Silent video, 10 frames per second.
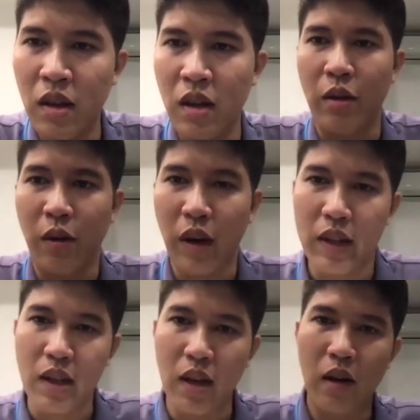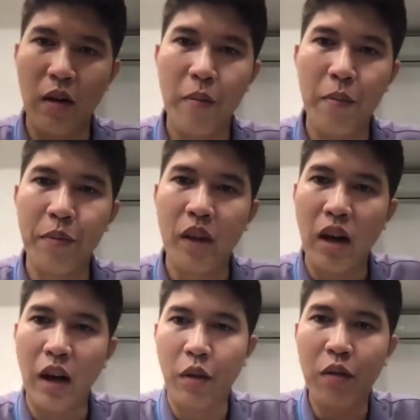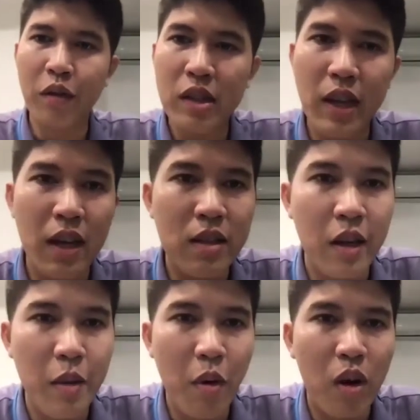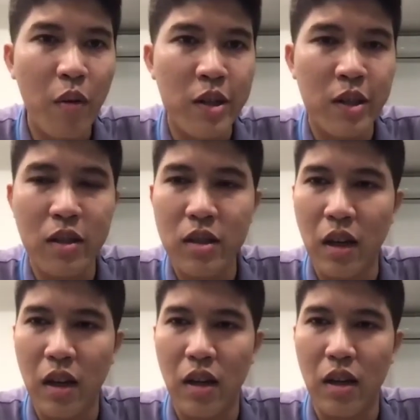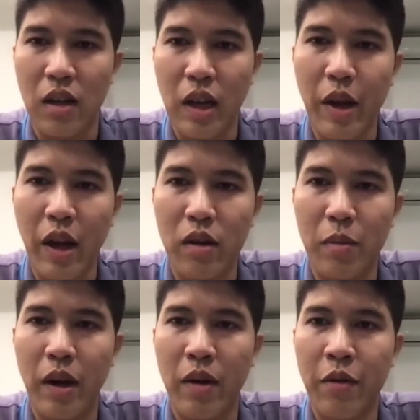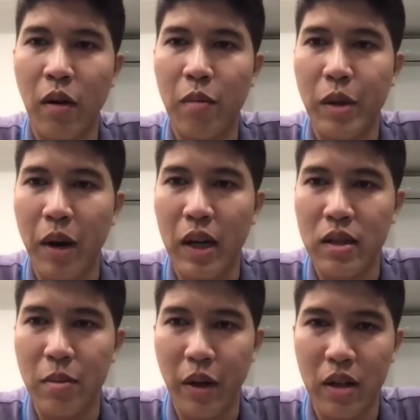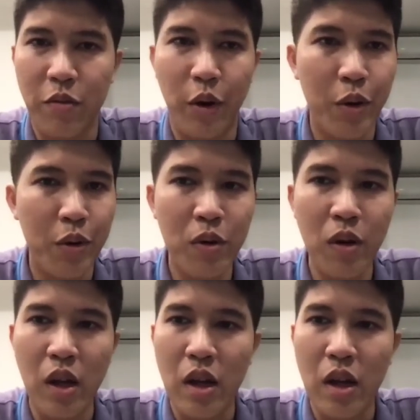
All right. I don't think there's any more questions coming out from the participants for you.